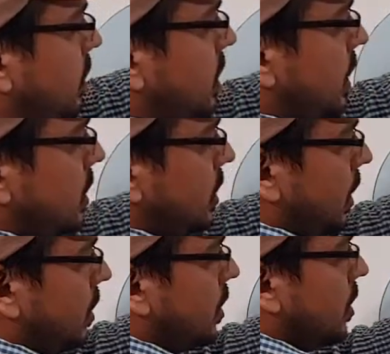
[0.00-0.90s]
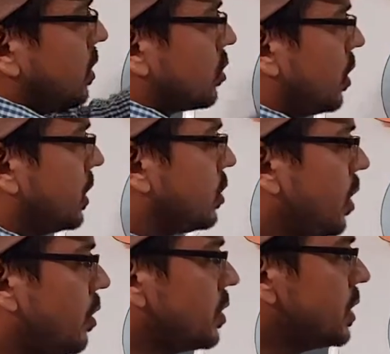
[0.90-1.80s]
me 16. So let's
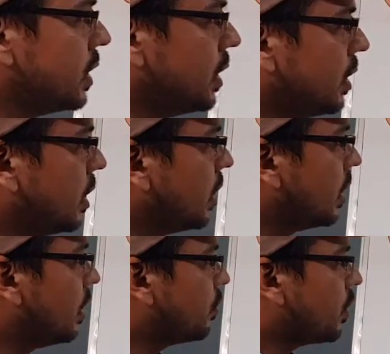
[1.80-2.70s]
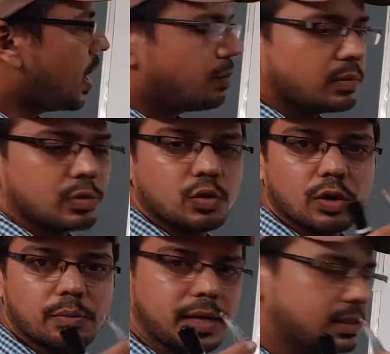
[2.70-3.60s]
try to see if I'm
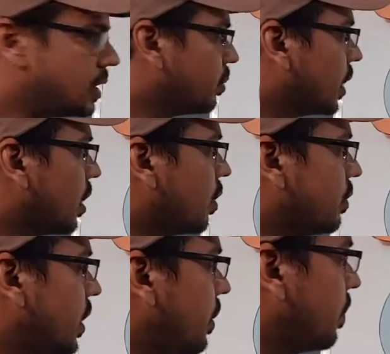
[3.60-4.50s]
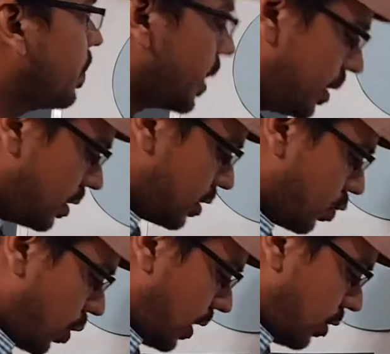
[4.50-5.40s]
going to make something out of them.
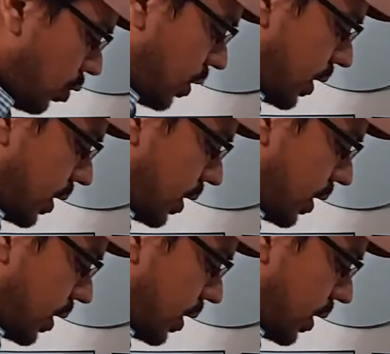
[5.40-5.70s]
So what I'll do